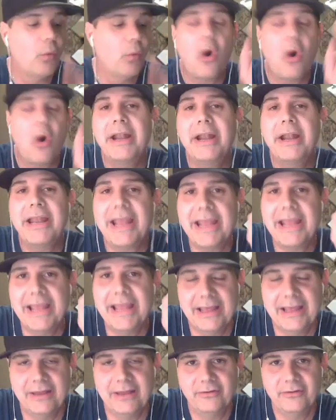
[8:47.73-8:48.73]
One
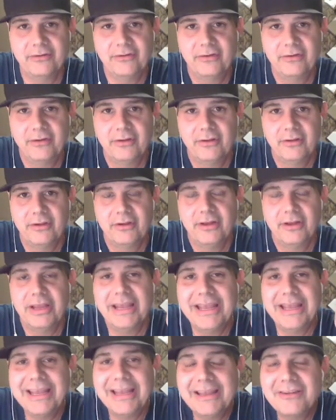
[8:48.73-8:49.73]
is
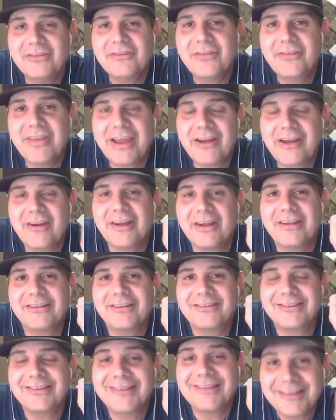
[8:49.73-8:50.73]
there
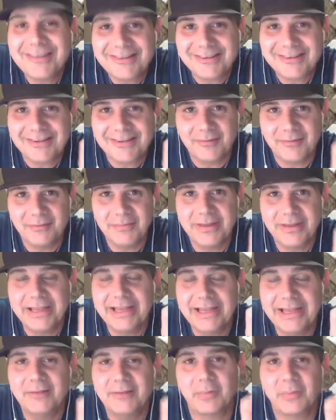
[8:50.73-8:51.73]
a system
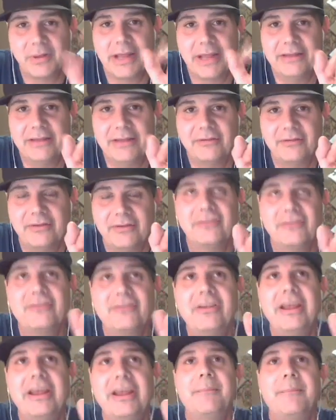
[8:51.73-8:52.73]
in place?
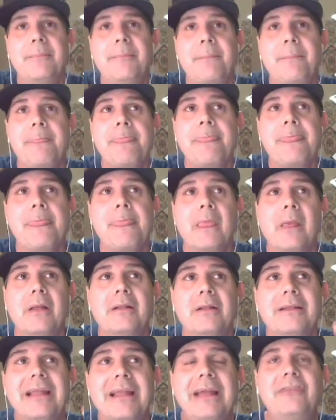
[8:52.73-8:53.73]
See,
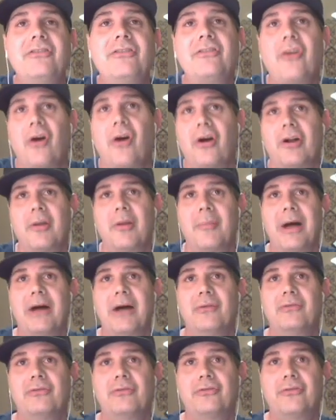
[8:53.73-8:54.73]
let's talk
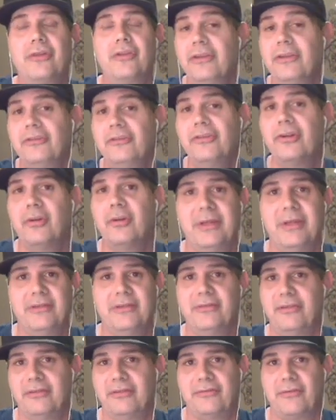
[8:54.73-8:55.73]
about traditional
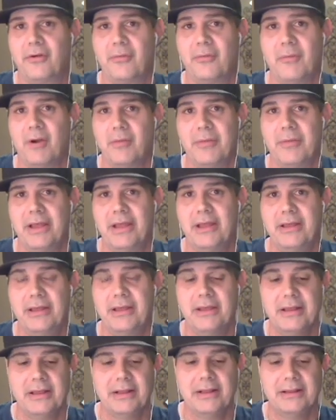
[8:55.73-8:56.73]
business for a moment.
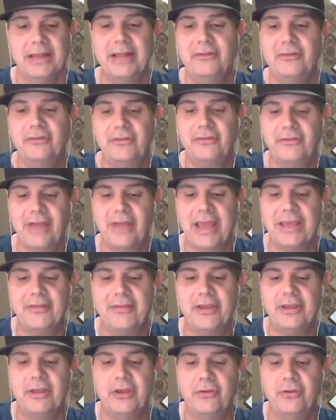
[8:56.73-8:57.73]
Let's
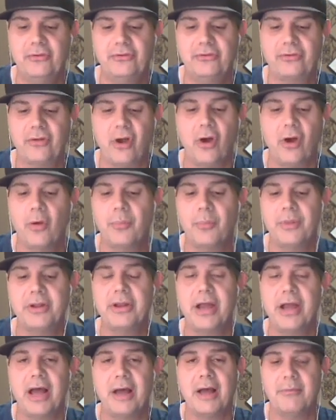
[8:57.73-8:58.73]
say that you
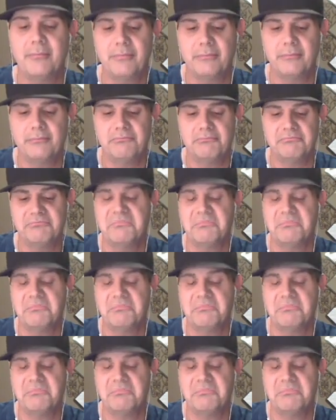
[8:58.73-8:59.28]
opened up